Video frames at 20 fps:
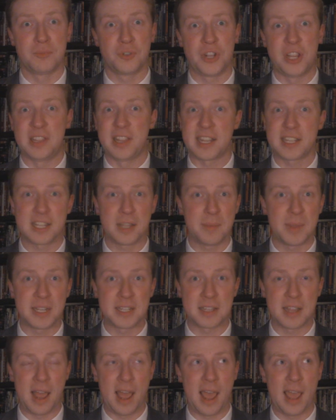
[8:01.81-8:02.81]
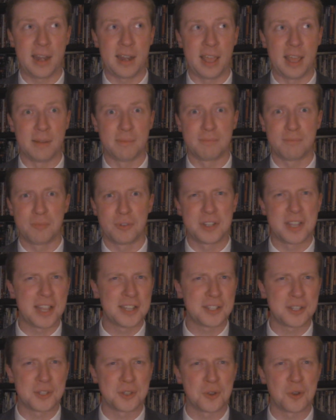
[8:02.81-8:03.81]
she lets them inside and
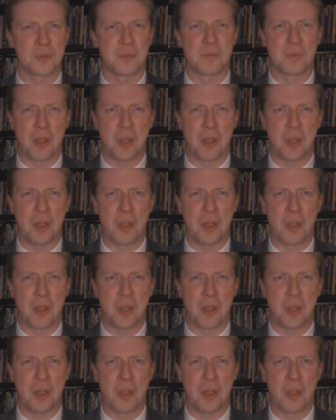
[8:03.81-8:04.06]
pretends to serve them